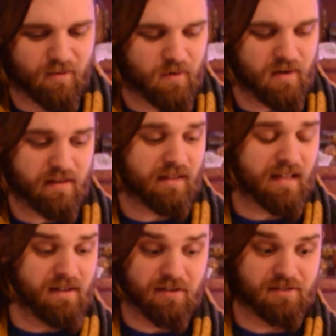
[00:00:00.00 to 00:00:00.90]
What are the
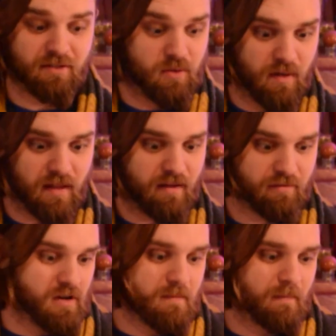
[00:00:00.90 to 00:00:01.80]
letters and who are they
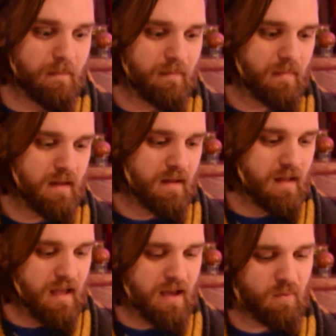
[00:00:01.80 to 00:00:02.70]
from?
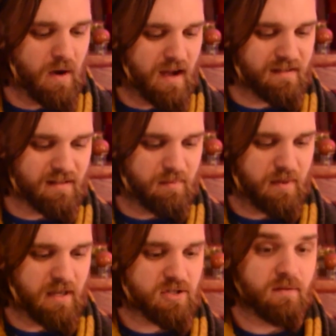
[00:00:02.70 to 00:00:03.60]
And why is there a
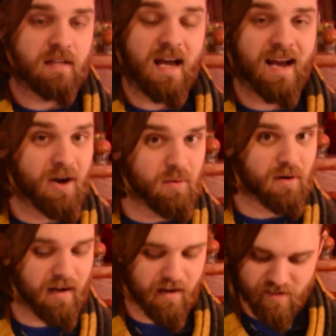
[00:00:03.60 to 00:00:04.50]
picture of an
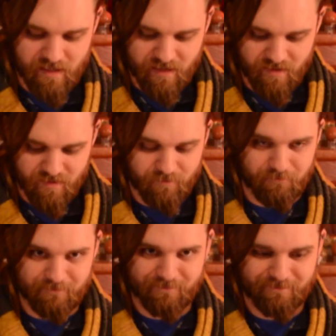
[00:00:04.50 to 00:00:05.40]
owl carrying it?
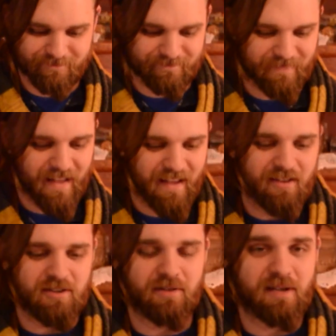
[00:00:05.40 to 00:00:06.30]

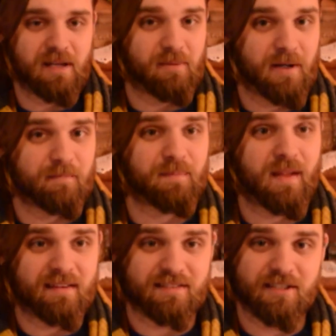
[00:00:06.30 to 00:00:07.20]
All right, well,
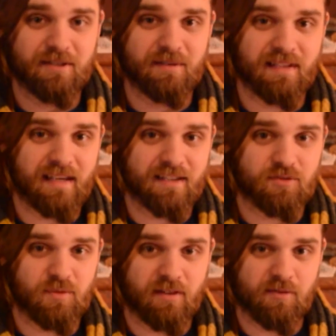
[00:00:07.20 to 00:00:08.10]
I'll see you in the
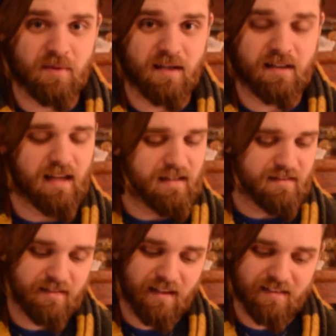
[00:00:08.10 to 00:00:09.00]
next one, everybody.
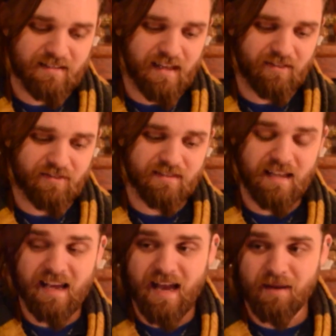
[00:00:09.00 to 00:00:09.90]
Stay safe,
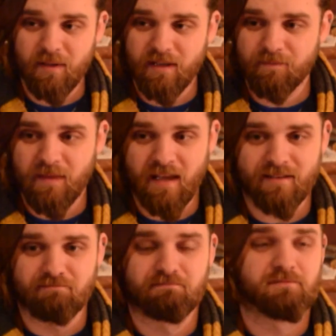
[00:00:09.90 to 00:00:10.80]
stay happy,
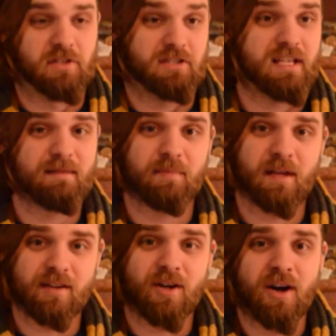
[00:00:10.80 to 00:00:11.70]
and just keep
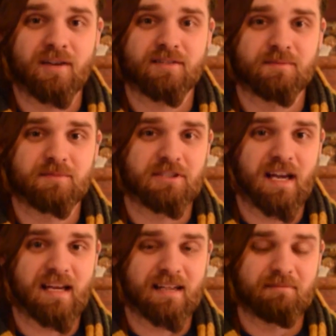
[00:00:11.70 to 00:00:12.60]
being your awesome,
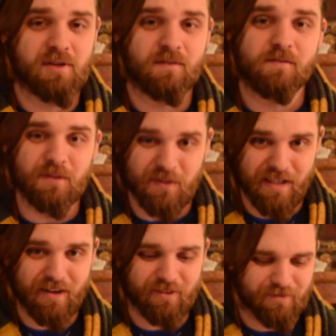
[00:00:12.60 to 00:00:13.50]
shining, beautiful
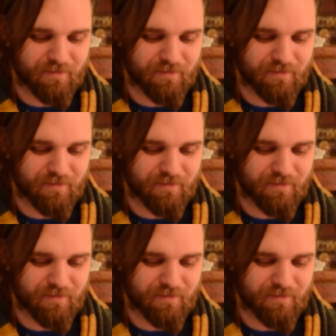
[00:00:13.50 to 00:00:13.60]
self.